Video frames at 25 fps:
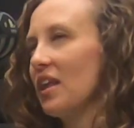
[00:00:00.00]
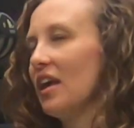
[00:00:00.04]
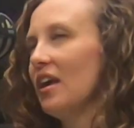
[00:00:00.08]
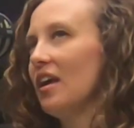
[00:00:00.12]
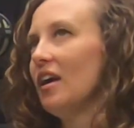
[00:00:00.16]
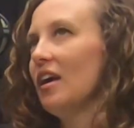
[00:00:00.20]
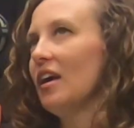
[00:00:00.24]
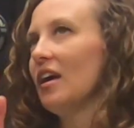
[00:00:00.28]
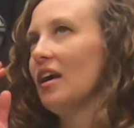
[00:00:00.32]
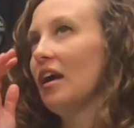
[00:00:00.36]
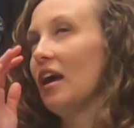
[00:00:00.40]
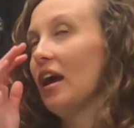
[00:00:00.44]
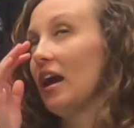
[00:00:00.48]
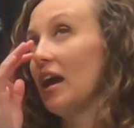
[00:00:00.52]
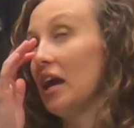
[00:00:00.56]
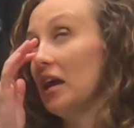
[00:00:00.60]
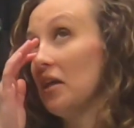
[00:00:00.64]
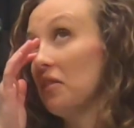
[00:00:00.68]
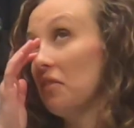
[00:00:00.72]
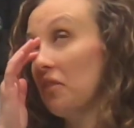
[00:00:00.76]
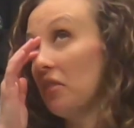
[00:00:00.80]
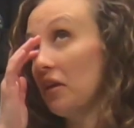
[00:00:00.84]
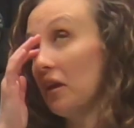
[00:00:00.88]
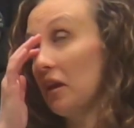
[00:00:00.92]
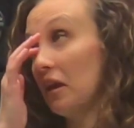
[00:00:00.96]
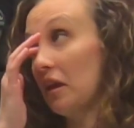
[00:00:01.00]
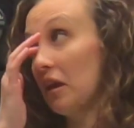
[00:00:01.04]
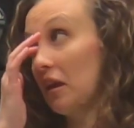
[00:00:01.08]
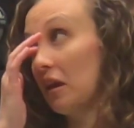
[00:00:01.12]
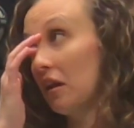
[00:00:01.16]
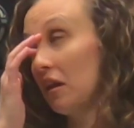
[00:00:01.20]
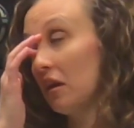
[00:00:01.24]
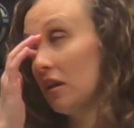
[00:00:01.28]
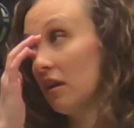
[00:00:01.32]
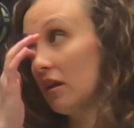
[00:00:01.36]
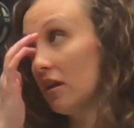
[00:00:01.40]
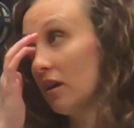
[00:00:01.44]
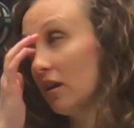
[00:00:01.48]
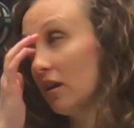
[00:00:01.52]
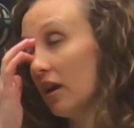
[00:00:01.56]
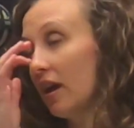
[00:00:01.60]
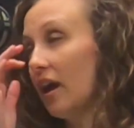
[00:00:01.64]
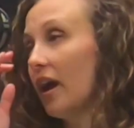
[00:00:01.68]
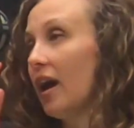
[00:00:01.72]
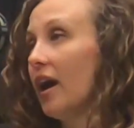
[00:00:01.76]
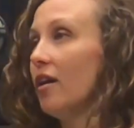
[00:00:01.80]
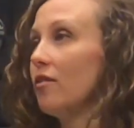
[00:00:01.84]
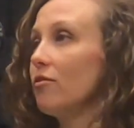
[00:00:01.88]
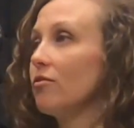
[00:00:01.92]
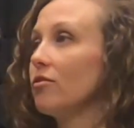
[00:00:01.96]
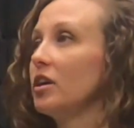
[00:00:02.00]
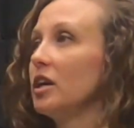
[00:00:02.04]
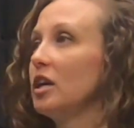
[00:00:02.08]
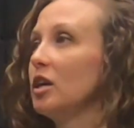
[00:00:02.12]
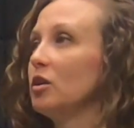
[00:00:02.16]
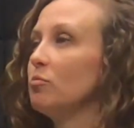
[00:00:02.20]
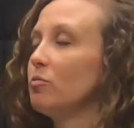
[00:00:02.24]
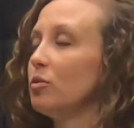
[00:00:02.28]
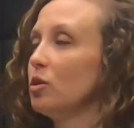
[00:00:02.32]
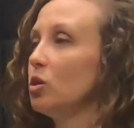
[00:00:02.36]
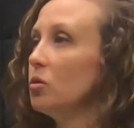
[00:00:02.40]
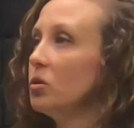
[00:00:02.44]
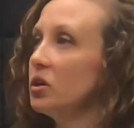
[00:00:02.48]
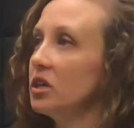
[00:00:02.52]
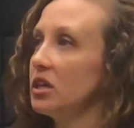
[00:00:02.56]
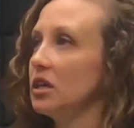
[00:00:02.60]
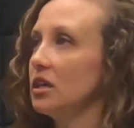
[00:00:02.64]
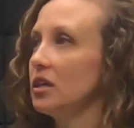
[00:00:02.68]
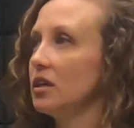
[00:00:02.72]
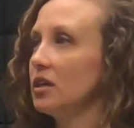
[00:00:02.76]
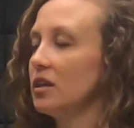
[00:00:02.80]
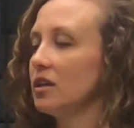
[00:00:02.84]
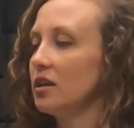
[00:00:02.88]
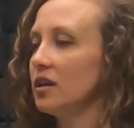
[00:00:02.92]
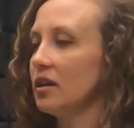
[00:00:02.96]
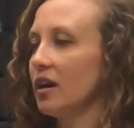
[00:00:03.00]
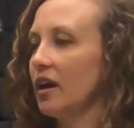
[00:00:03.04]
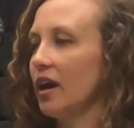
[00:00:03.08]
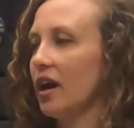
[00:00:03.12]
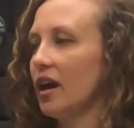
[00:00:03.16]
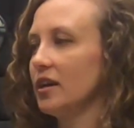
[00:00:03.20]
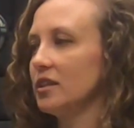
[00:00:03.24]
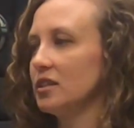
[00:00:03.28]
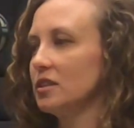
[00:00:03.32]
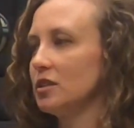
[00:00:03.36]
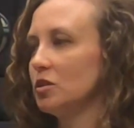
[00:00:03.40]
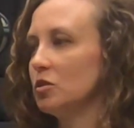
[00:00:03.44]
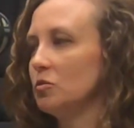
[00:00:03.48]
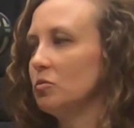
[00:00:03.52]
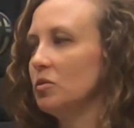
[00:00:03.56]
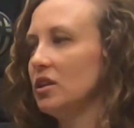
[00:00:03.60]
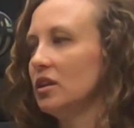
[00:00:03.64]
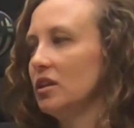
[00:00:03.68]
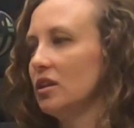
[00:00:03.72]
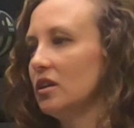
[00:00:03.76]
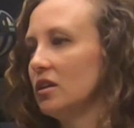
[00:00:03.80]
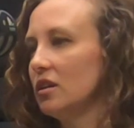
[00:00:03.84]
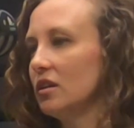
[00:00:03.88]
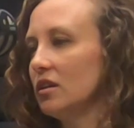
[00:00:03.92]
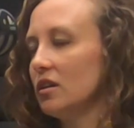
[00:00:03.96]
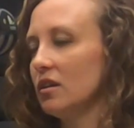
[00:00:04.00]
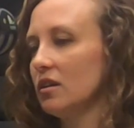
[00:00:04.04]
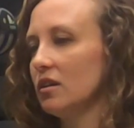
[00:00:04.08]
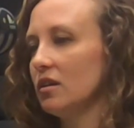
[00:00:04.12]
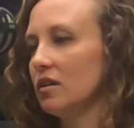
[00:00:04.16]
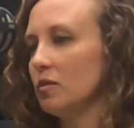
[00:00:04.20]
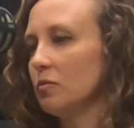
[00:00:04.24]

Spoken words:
Uh-huh. And then every employee has to be,